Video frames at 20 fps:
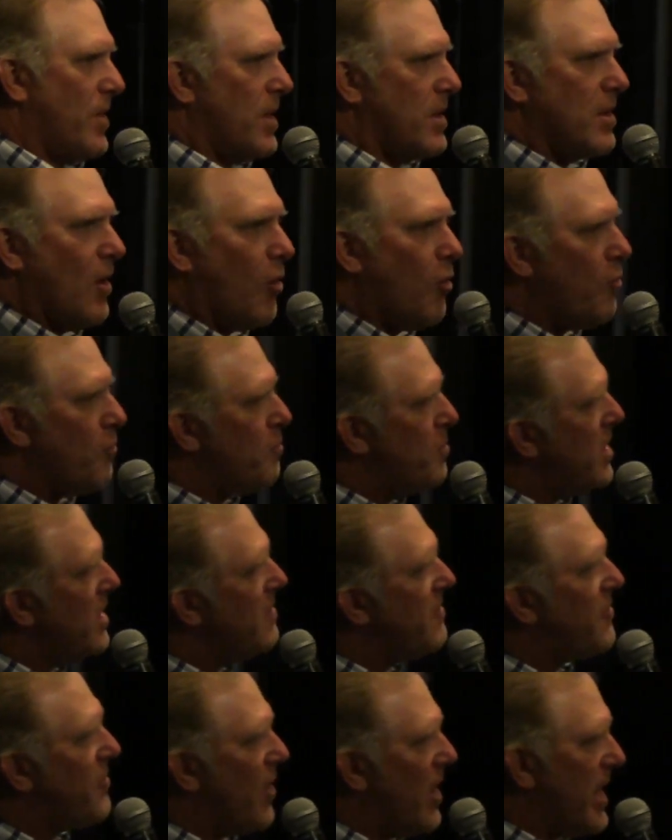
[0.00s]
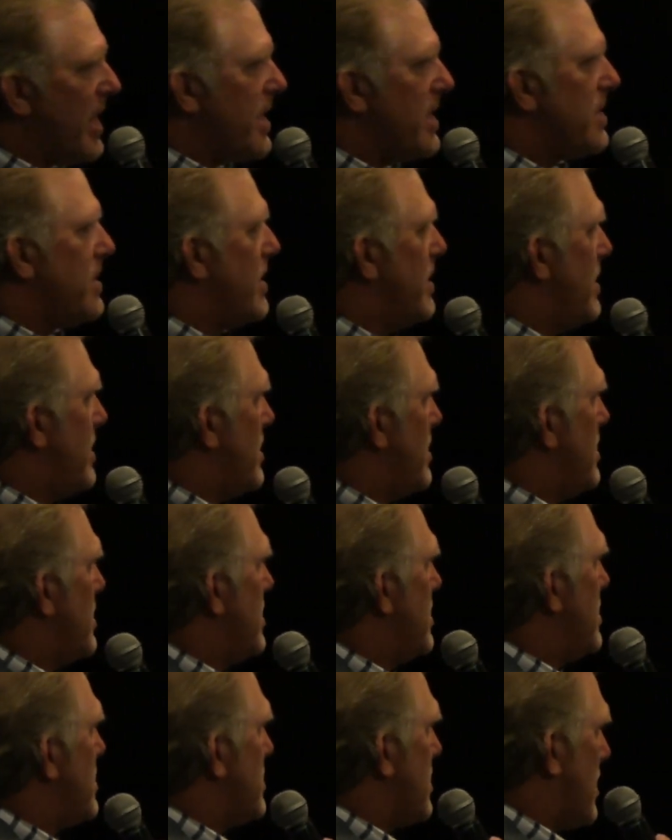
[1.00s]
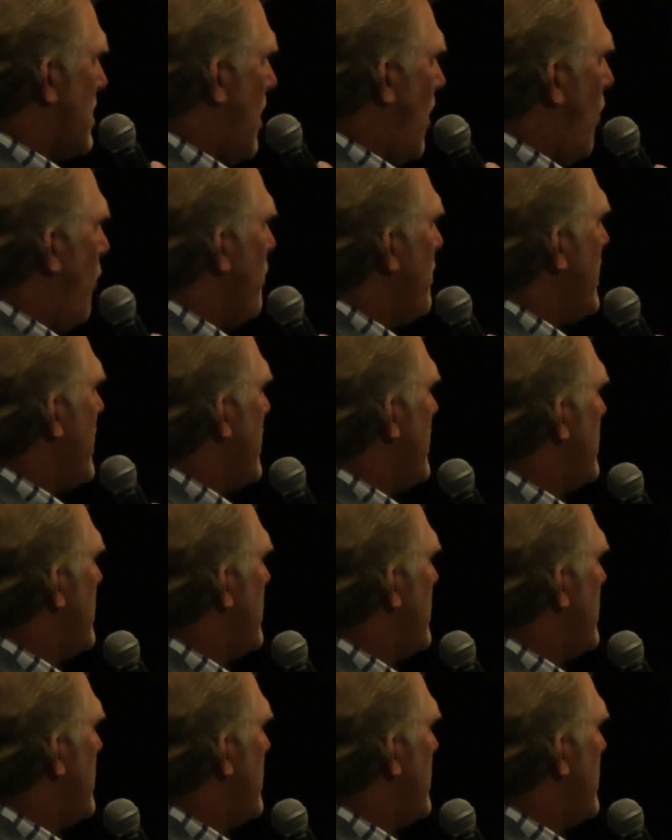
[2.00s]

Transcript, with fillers: don't be afraid to call me.